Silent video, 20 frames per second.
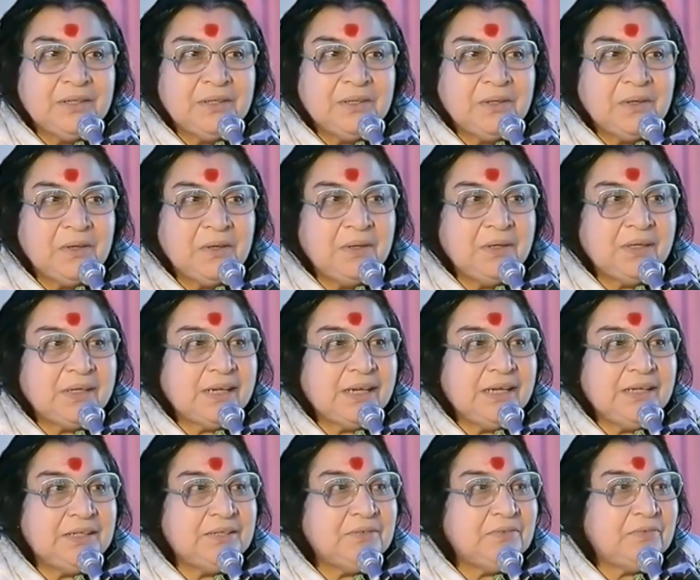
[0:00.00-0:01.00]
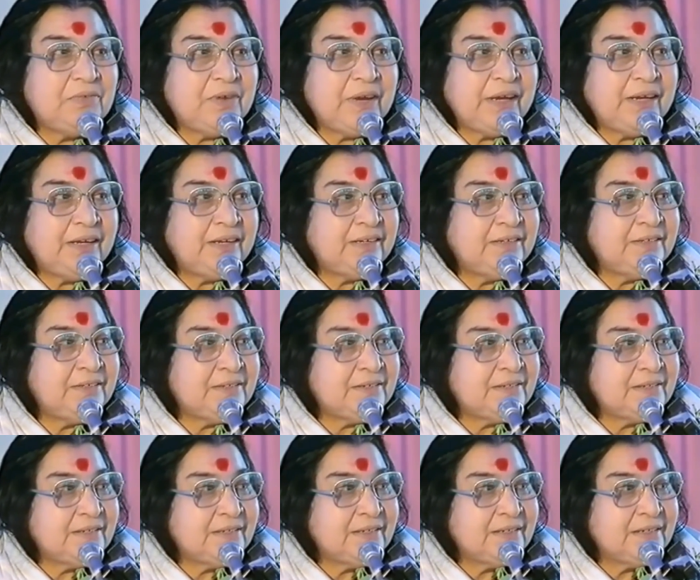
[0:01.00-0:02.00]
all kinds of fragrance
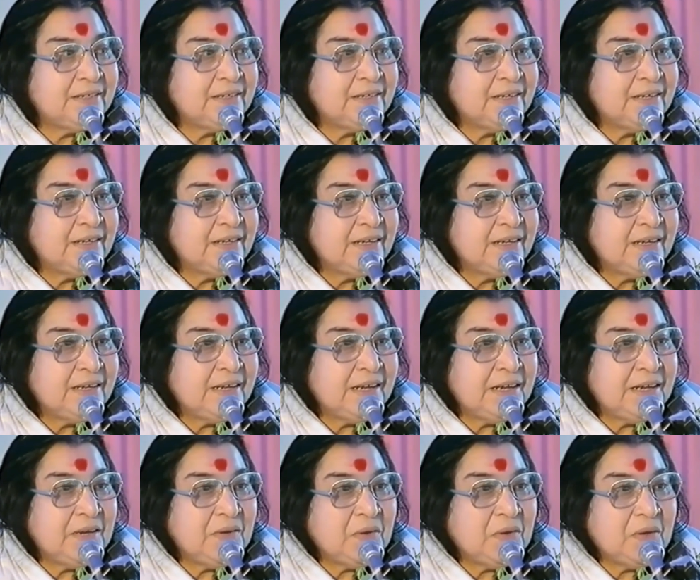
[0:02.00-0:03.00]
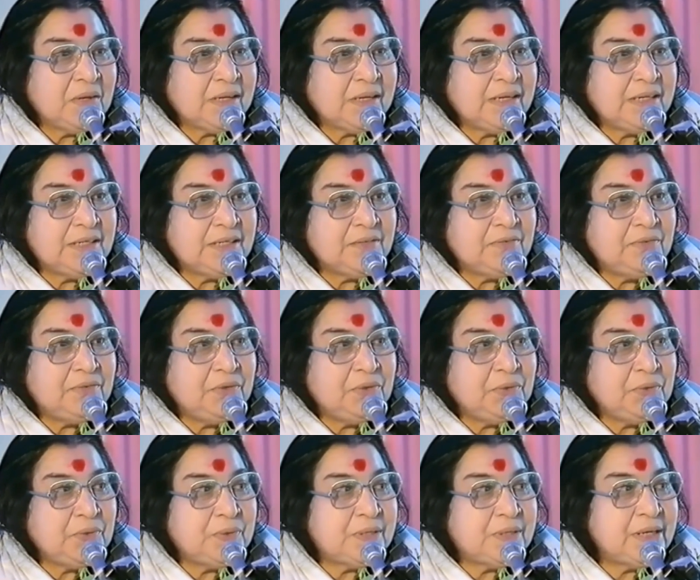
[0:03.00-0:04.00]
and all kinds of
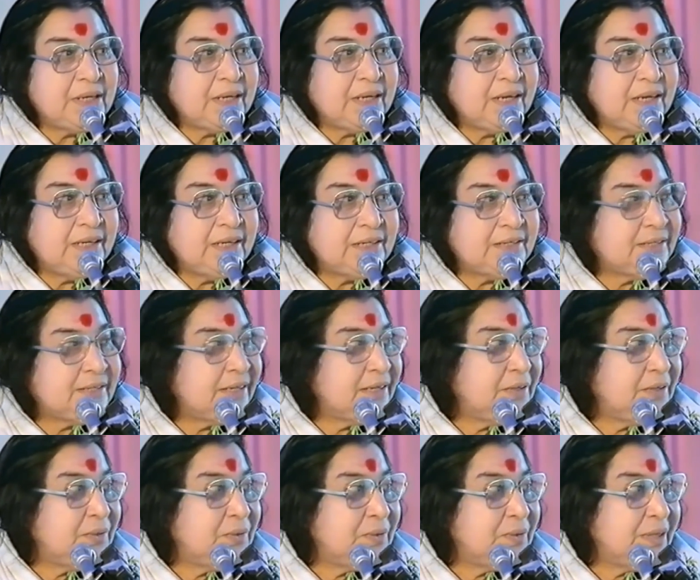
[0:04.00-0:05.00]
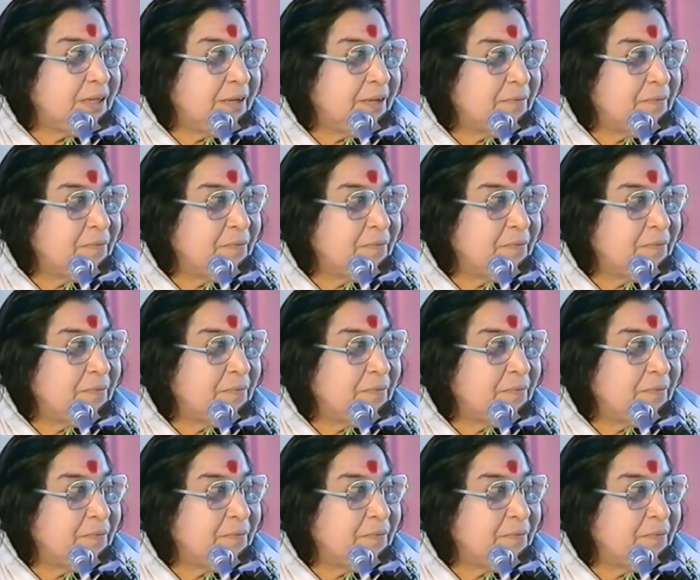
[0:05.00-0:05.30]
hues and colors that you see.